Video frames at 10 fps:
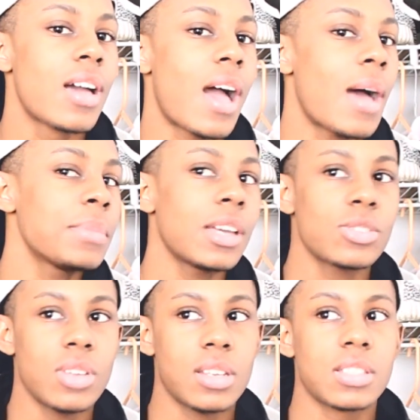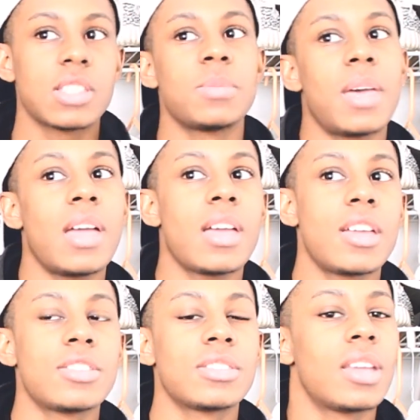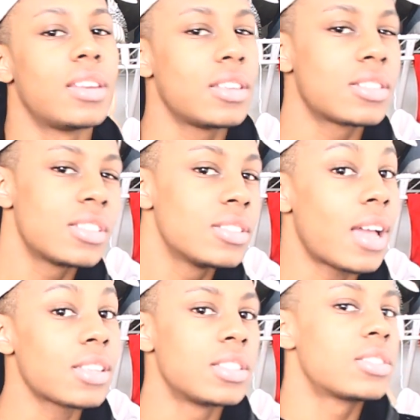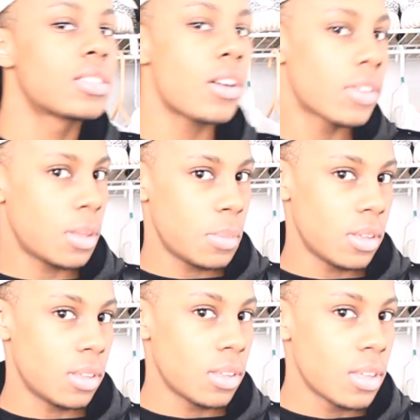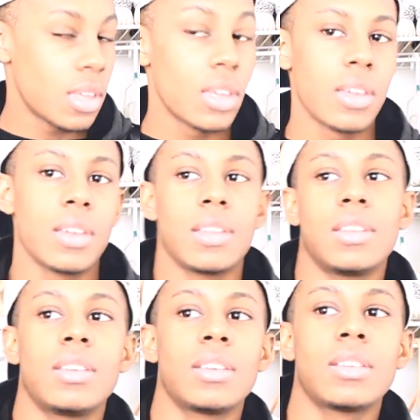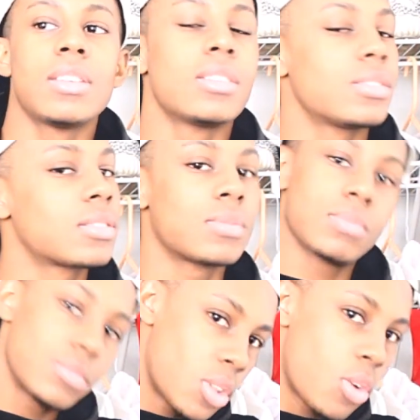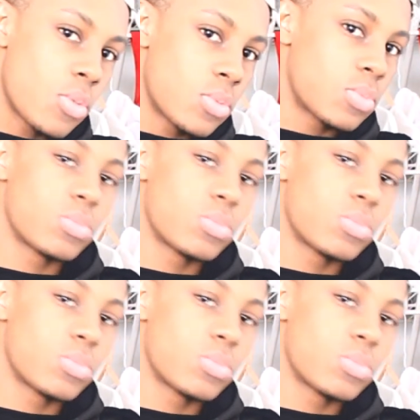I'm not trying to smash, and then she now she stalking me, and then no,